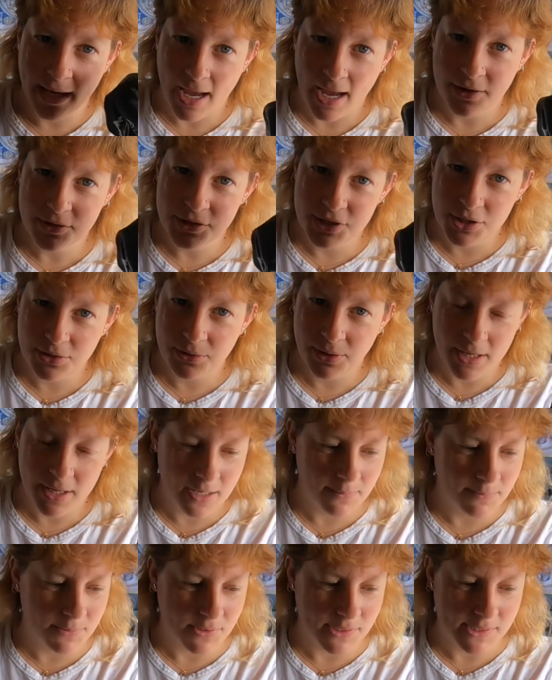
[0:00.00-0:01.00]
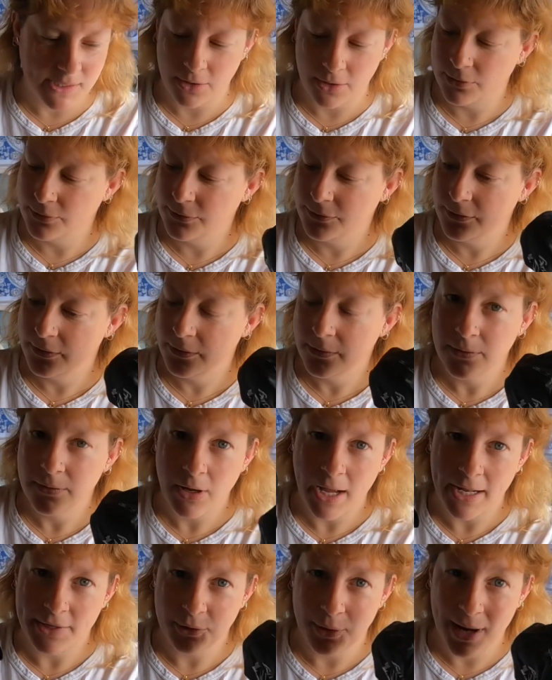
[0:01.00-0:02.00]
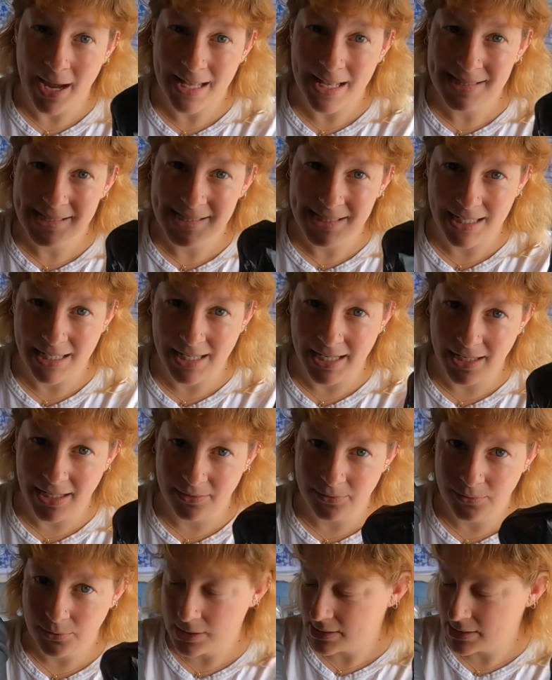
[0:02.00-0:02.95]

how do you keep yourself and your hands clean